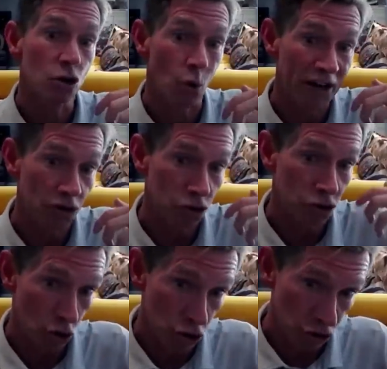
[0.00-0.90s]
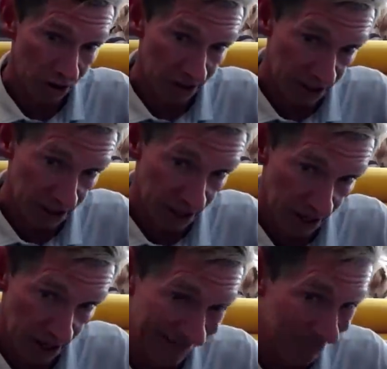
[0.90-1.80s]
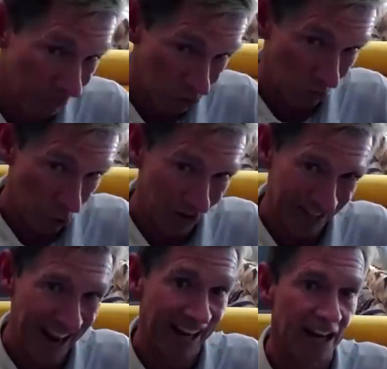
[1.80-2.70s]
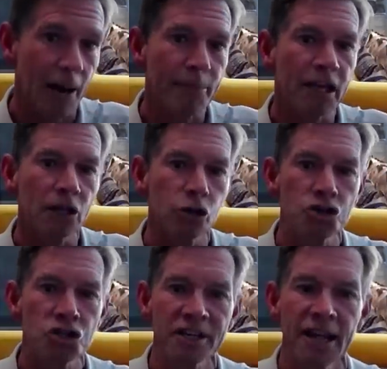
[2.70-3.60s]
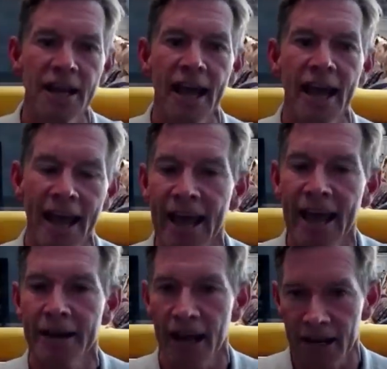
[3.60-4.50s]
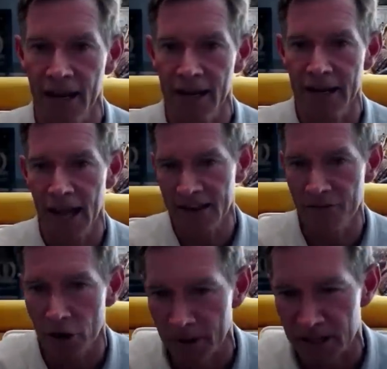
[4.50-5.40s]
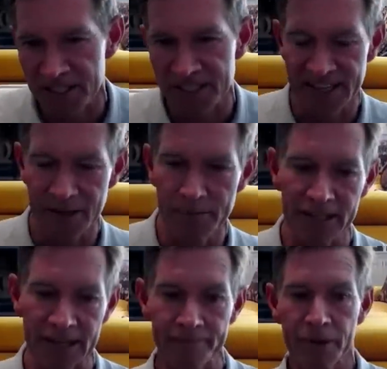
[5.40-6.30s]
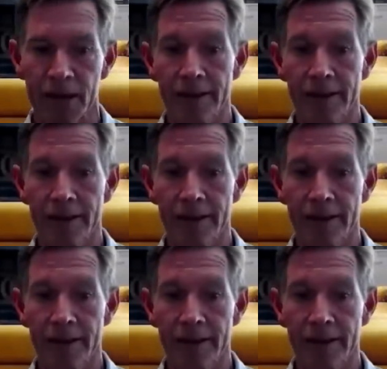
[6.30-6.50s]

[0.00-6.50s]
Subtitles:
greater social and, more importantly, economic inclusion and environmental sustainability.